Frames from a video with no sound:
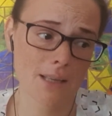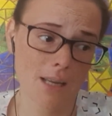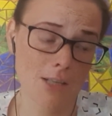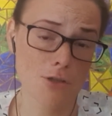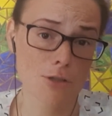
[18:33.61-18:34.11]

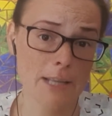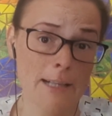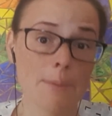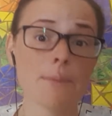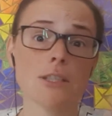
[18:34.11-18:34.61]
it just
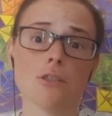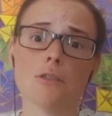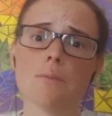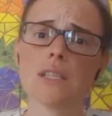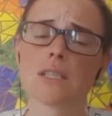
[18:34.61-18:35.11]
helped me
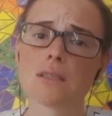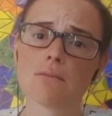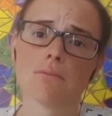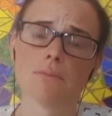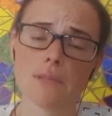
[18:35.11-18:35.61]
so
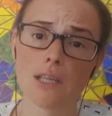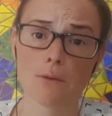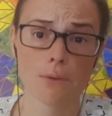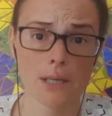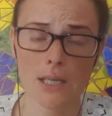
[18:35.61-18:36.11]
much in
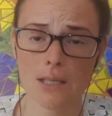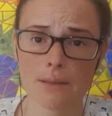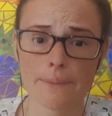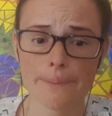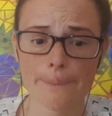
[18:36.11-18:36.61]
a
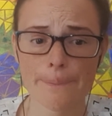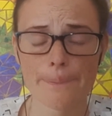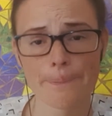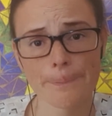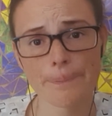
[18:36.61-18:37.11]
way.
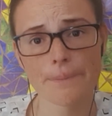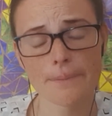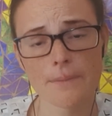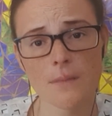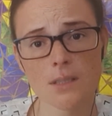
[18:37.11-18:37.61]

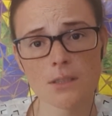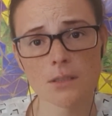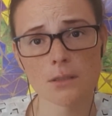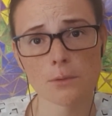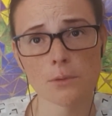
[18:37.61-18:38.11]

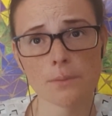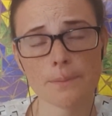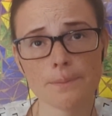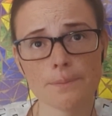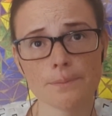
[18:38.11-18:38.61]
So
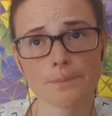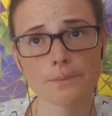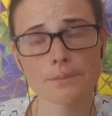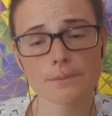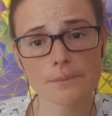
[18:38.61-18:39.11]

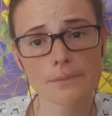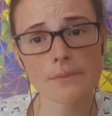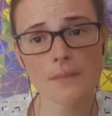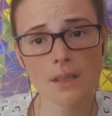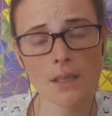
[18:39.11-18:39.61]

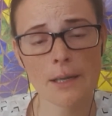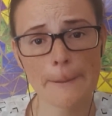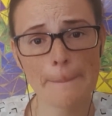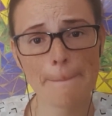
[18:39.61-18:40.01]
yeah.